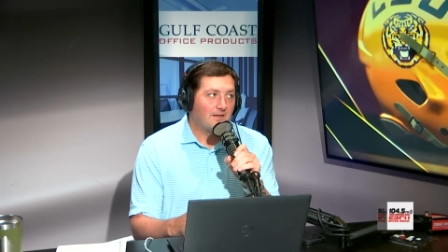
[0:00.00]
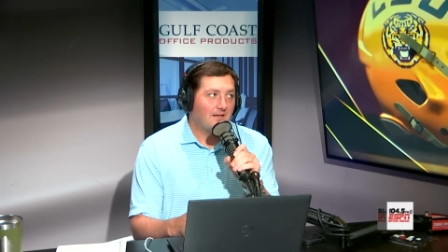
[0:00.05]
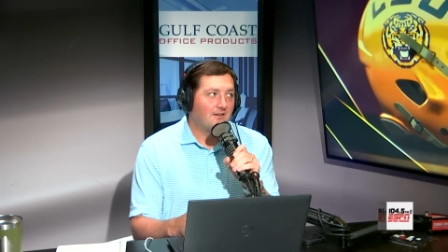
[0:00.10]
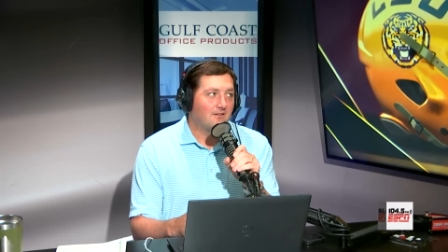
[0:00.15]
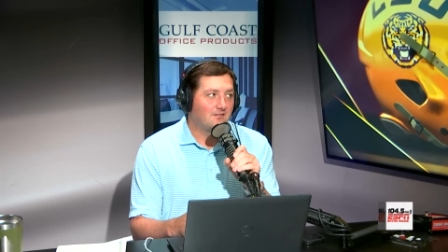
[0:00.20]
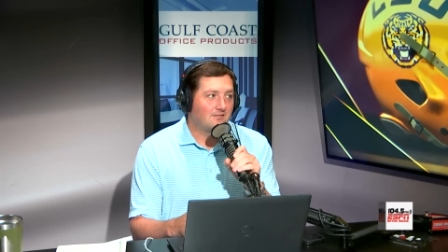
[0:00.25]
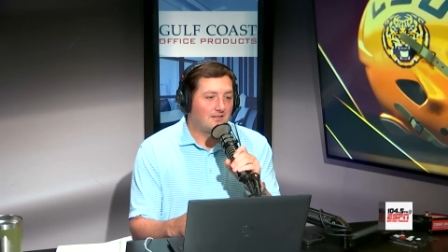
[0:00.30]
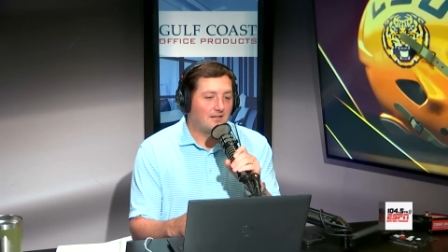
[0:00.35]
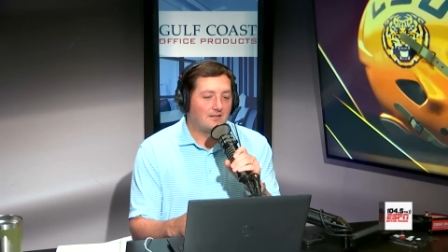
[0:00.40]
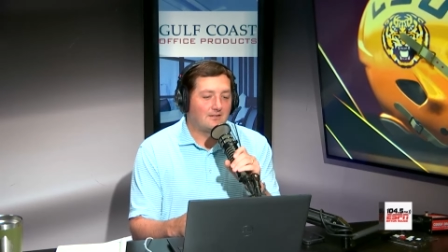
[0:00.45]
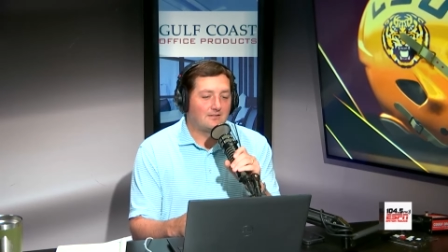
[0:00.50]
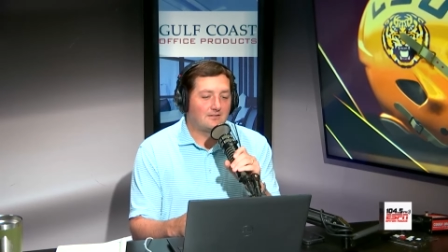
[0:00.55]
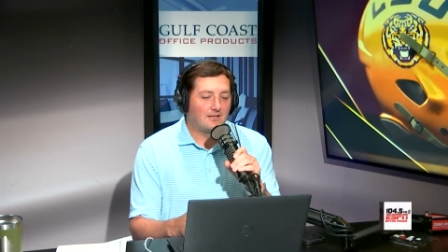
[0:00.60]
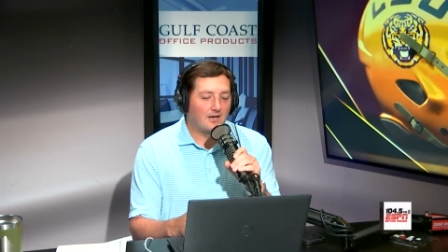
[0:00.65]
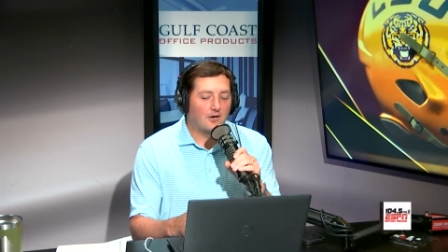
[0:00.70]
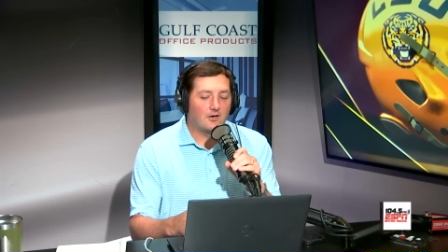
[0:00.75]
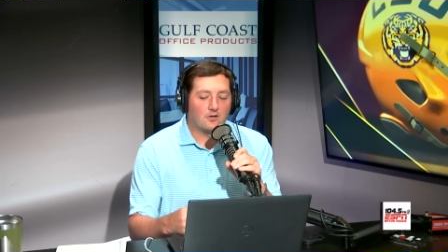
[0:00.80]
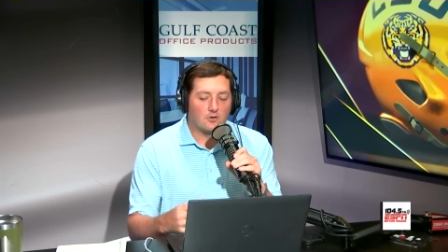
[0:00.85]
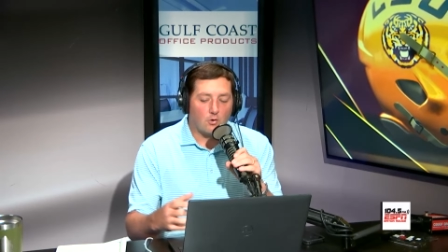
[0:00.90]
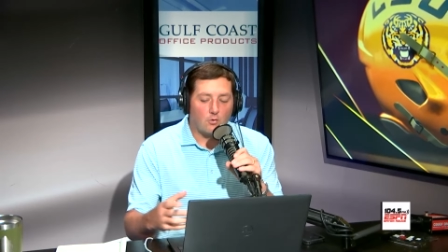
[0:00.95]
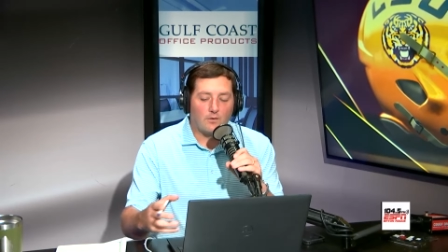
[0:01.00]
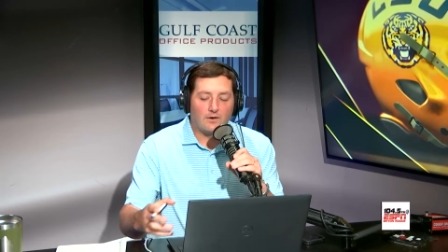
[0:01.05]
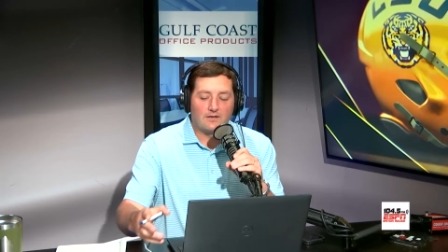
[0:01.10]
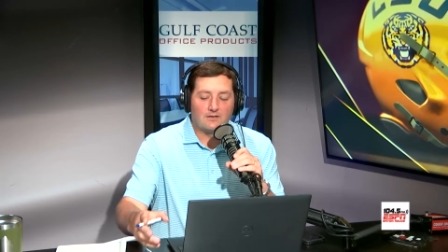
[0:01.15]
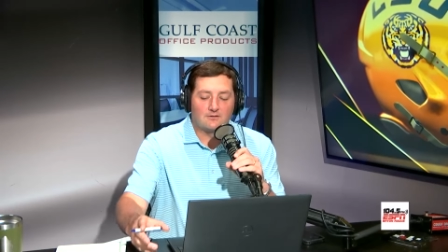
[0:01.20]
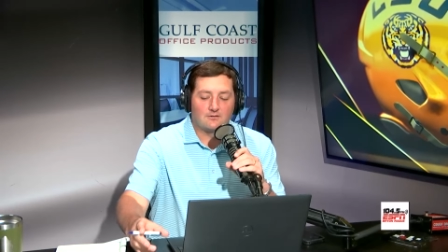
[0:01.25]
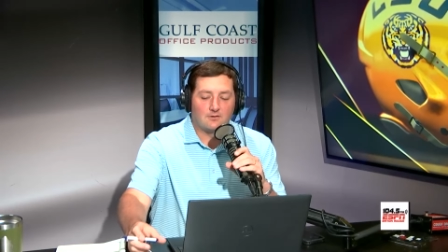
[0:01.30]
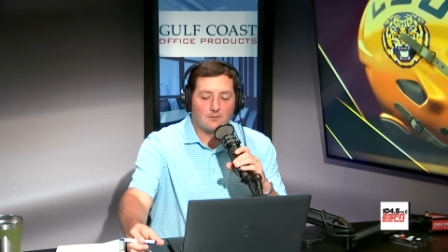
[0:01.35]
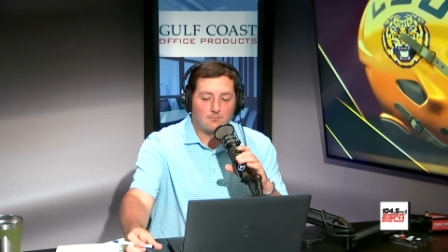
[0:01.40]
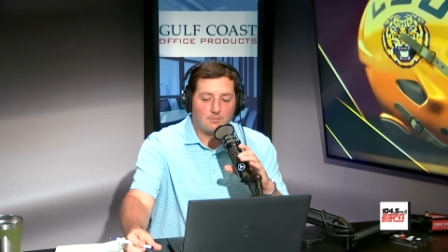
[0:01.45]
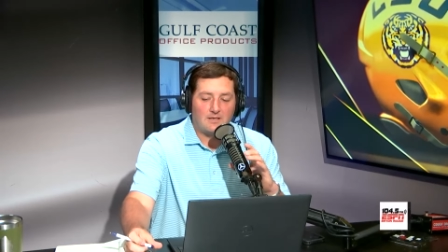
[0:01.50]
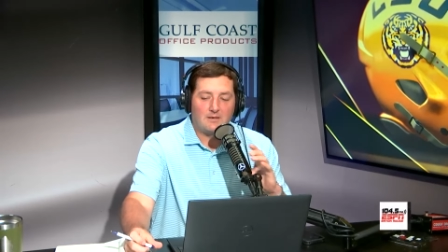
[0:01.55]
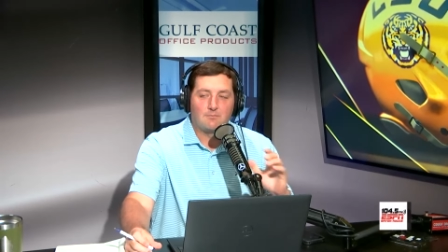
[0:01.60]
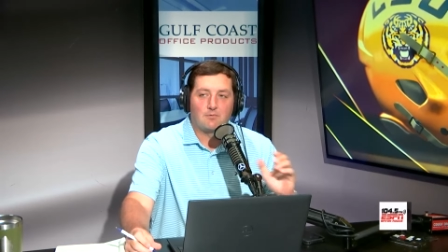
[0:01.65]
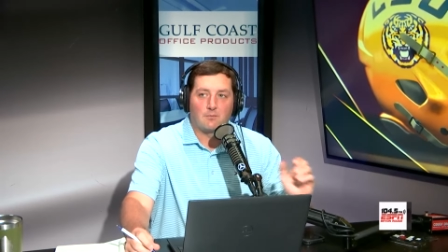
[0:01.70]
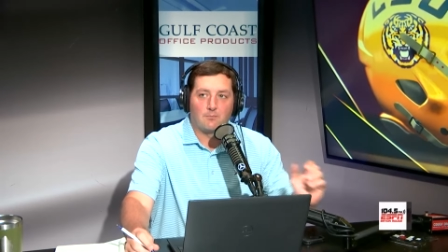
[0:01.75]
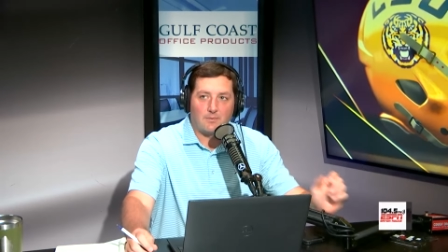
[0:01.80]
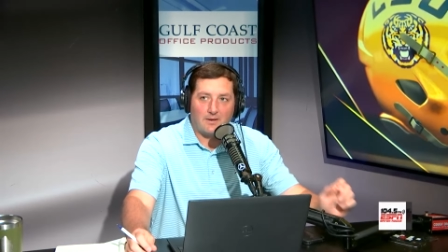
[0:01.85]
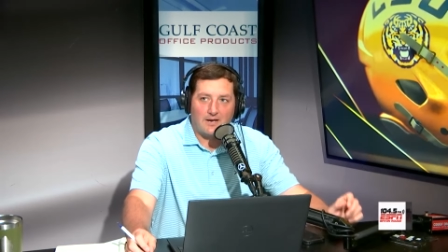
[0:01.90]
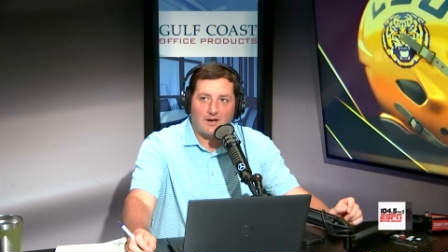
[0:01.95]
is that they're going to be
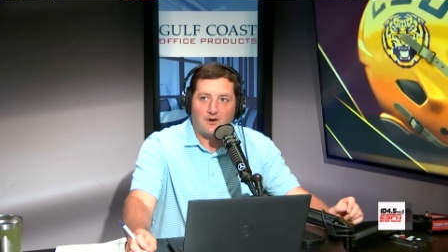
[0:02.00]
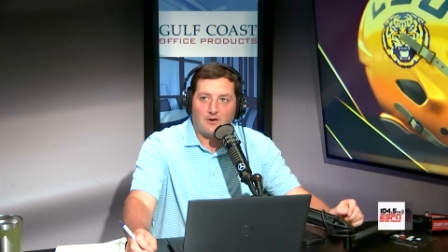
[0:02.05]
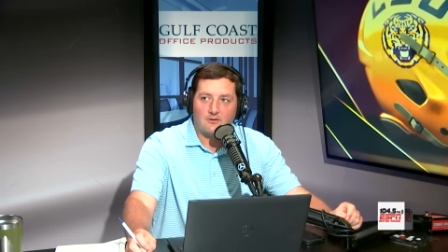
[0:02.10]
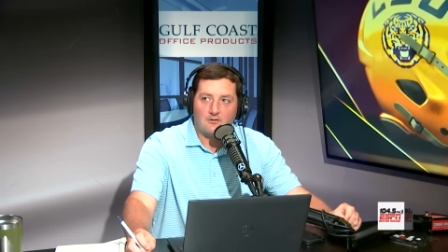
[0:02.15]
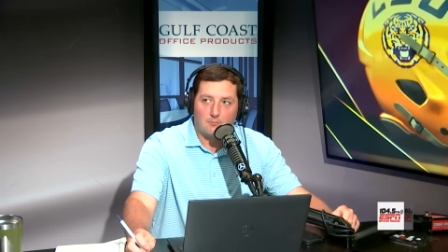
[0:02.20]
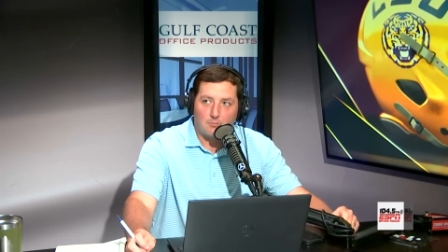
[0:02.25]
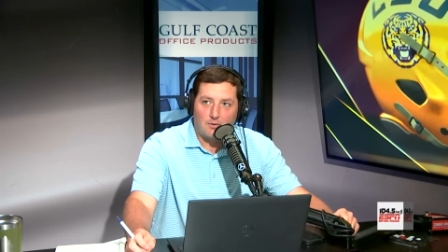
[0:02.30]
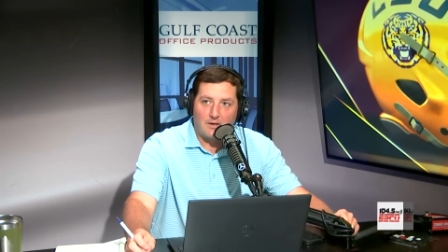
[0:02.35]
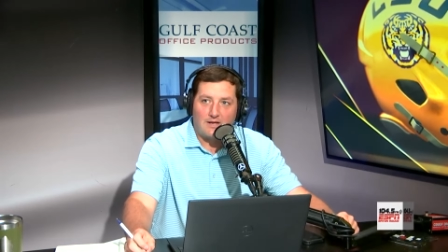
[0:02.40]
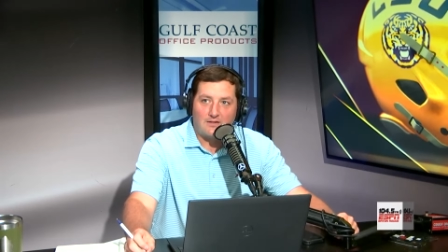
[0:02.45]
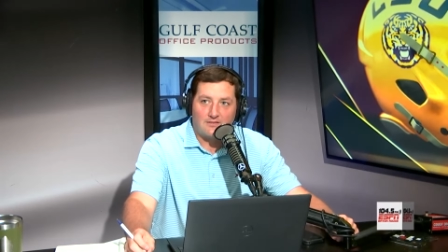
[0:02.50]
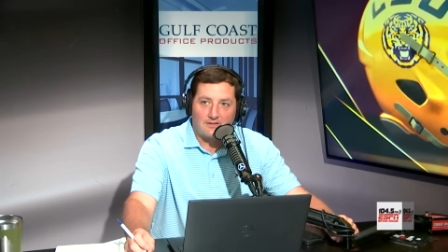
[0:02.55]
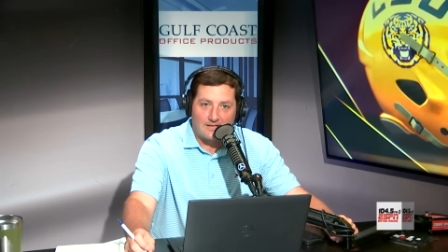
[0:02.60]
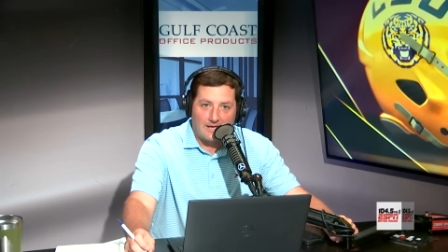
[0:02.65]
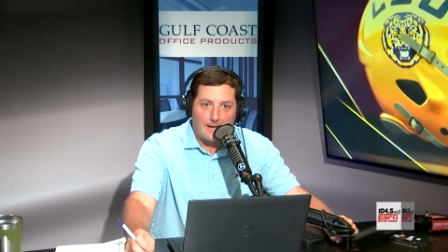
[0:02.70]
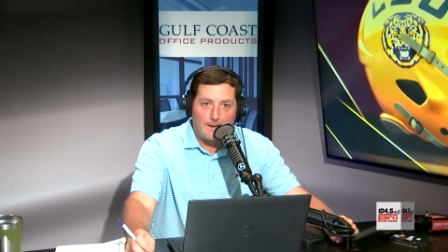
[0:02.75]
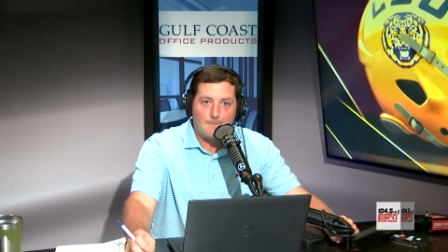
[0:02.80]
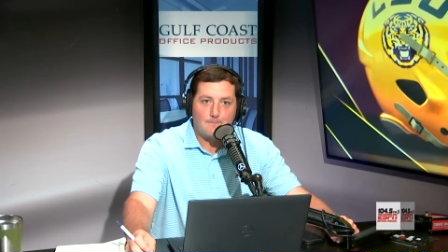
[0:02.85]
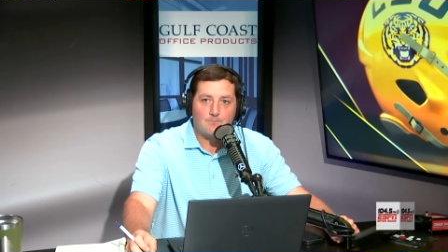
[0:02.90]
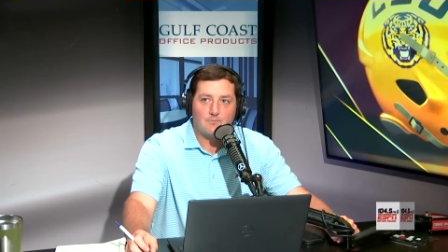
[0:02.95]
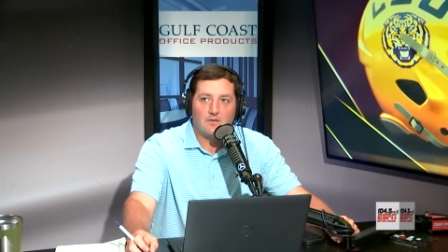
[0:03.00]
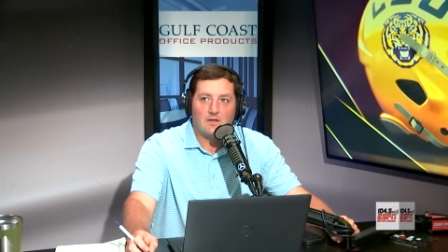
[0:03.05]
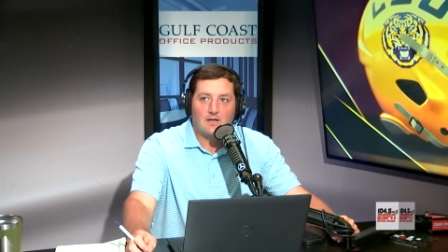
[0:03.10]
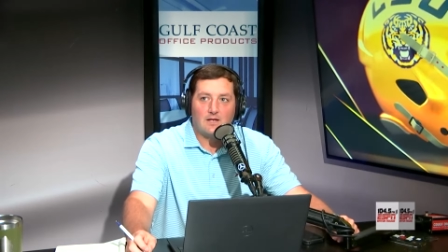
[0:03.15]
prepared to play in the game.